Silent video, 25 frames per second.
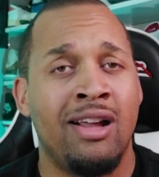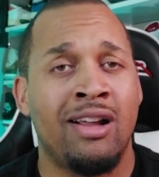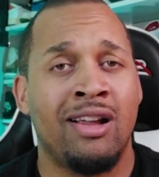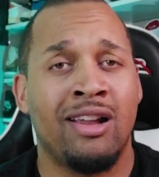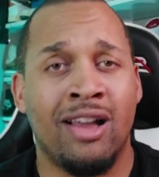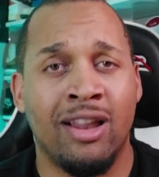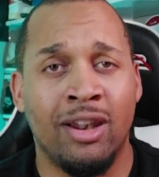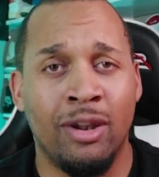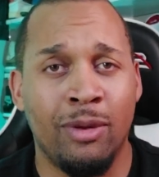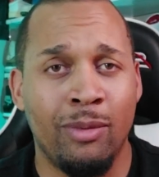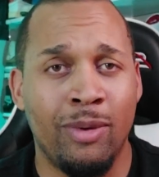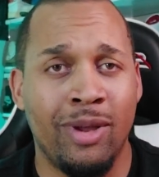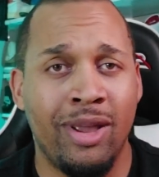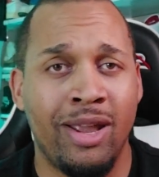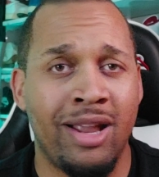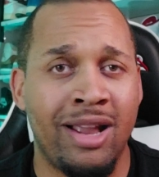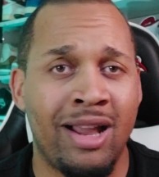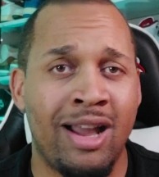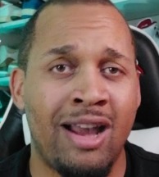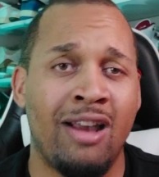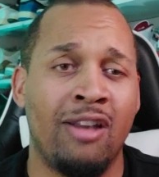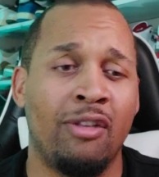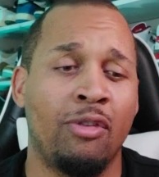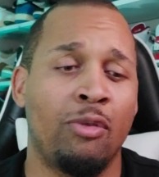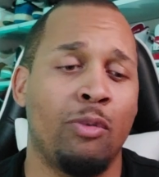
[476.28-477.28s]
colorway,
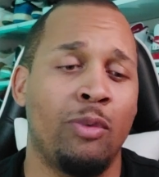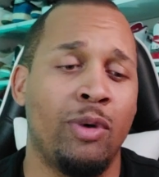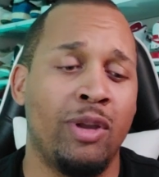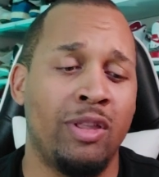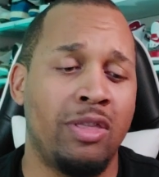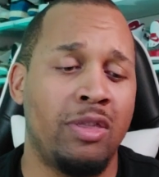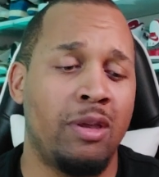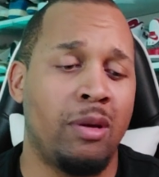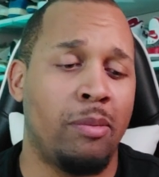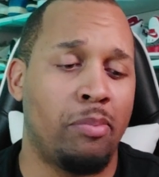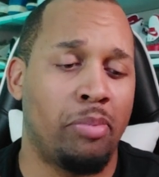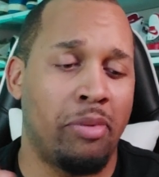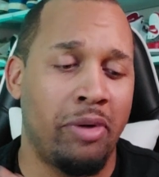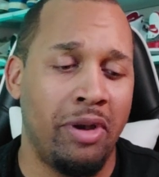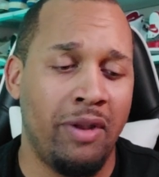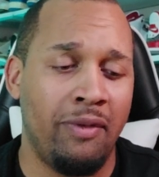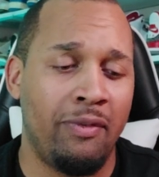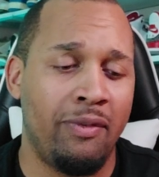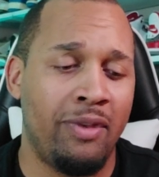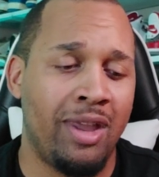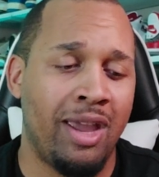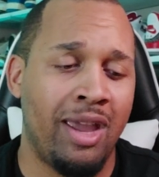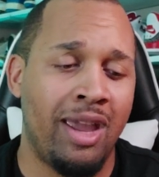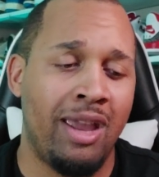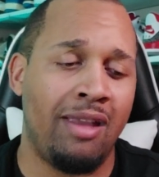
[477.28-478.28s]
guys, with the
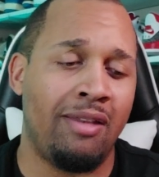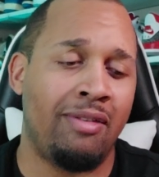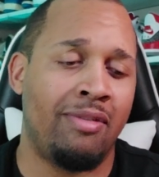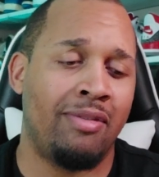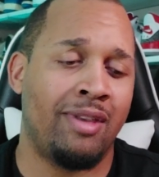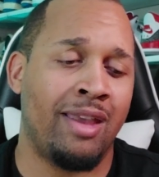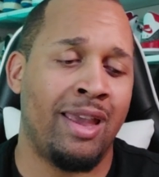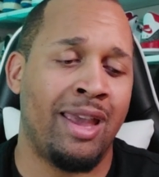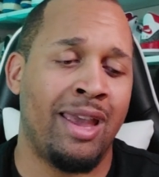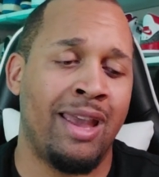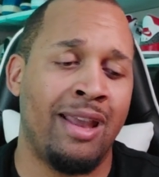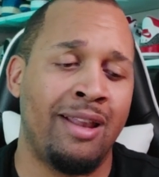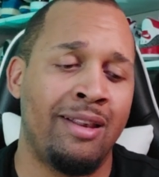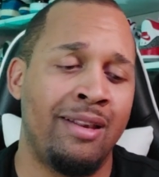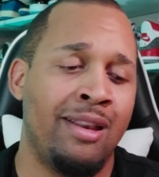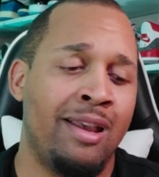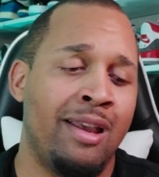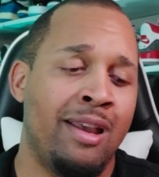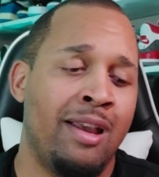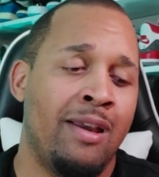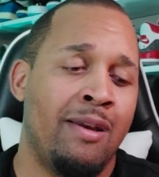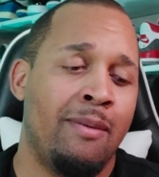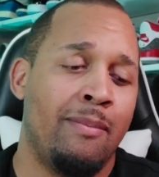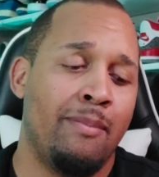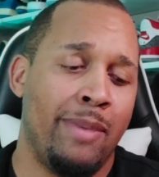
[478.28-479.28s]
briefcase. And
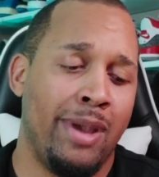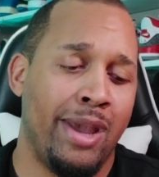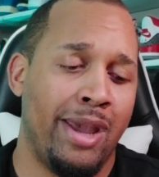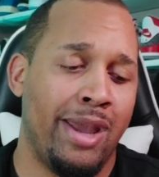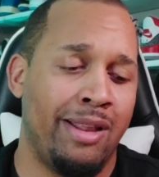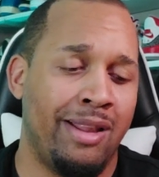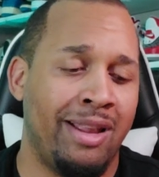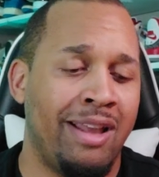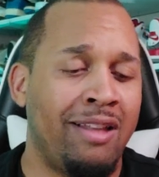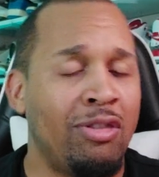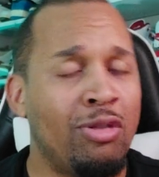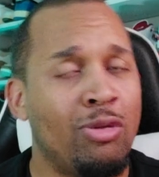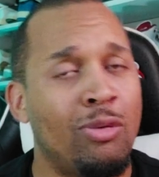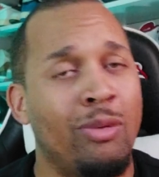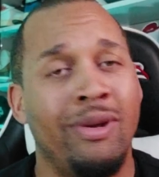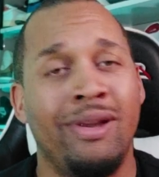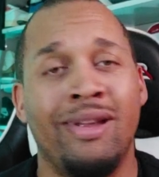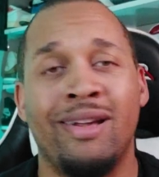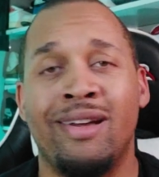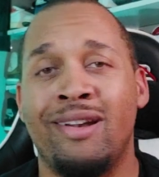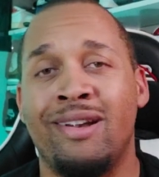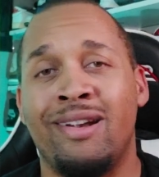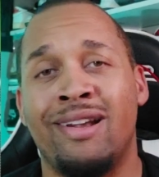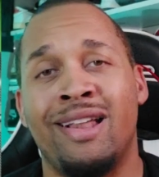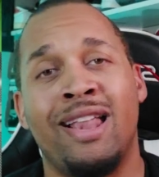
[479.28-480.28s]
man, that
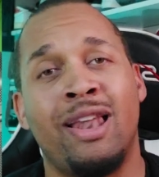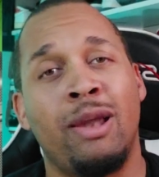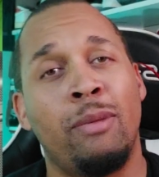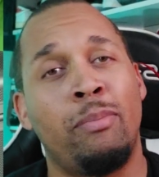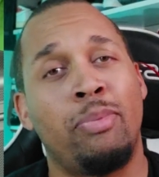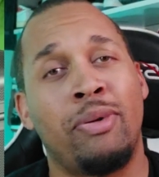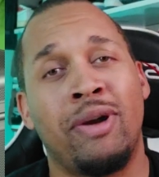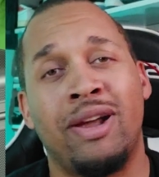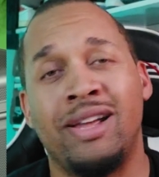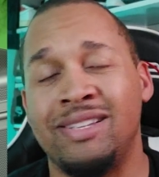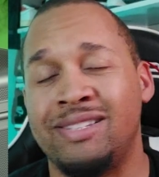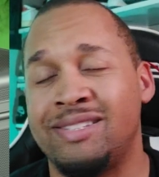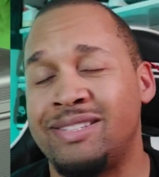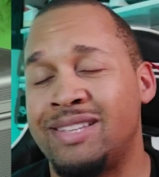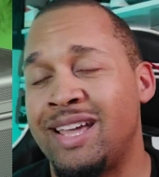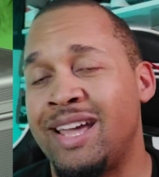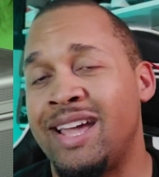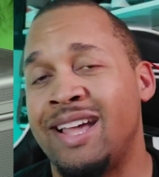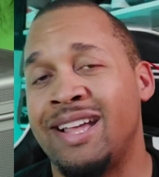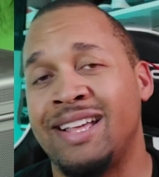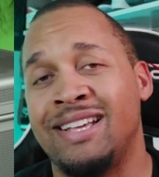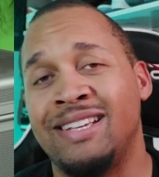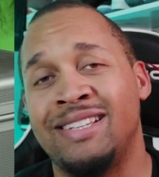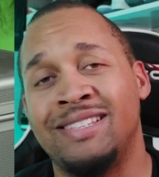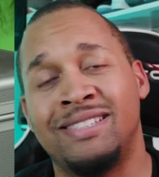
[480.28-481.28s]
$300 price
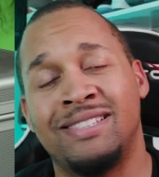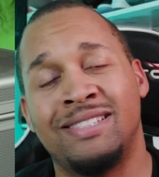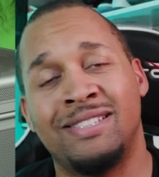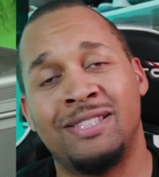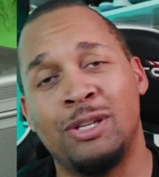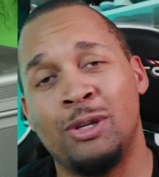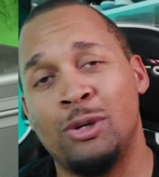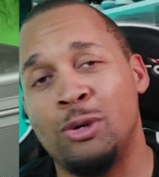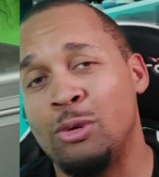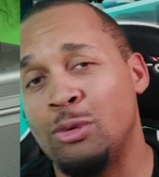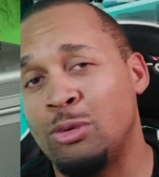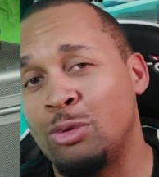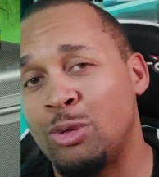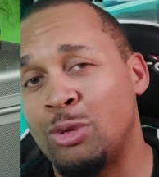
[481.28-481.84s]
tag is still